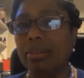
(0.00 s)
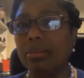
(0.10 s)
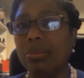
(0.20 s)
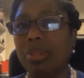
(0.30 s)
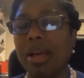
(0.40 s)

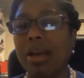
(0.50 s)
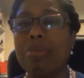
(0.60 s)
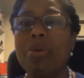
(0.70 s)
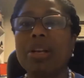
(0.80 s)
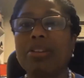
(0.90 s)
without
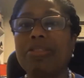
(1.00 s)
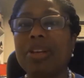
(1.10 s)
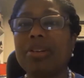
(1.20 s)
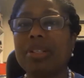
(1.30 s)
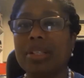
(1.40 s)
pointing a
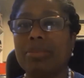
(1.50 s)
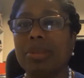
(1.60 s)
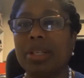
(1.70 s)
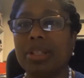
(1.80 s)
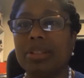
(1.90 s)
finger at
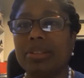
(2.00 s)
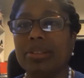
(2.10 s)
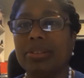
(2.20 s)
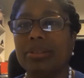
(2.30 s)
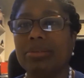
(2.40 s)
somebody.
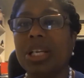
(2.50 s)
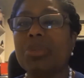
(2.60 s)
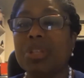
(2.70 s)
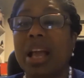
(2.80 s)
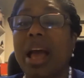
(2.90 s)
Because
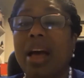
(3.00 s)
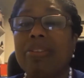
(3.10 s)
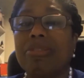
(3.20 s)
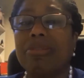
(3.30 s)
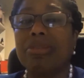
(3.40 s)
when you
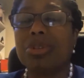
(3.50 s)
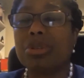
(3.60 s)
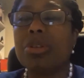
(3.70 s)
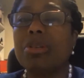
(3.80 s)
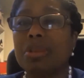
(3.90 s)
have
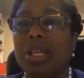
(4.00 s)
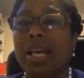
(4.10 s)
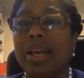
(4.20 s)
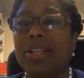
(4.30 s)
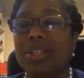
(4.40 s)
true
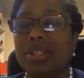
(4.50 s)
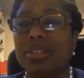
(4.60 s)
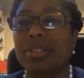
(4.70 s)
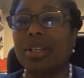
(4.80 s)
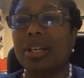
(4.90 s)
communication,
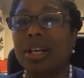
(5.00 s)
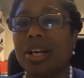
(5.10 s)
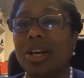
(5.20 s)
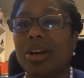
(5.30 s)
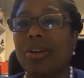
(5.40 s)

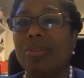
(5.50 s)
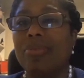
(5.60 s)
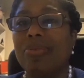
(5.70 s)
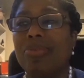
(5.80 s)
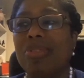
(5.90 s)

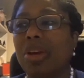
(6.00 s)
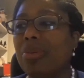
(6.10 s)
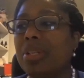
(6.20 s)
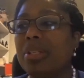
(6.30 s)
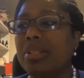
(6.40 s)
there
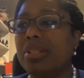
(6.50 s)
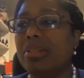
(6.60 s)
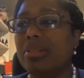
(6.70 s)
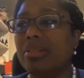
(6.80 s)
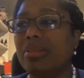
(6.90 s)
is
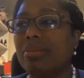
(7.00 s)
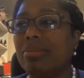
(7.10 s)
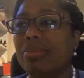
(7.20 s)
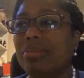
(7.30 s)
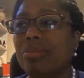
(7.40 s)

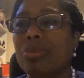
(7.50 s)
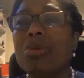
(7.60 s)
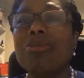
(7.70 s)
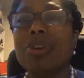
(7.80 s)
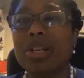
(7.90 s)

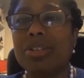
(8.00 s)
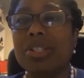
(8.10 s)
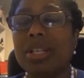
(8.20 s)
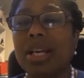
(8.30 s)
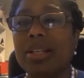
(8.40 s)
room for
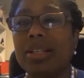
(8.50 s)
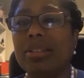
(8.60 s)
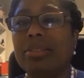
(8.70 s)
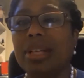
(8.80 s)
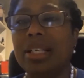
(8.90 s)
understanding,
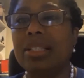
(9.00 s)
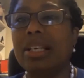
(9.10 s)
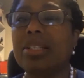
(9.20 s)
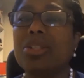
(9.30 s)
and it doesn't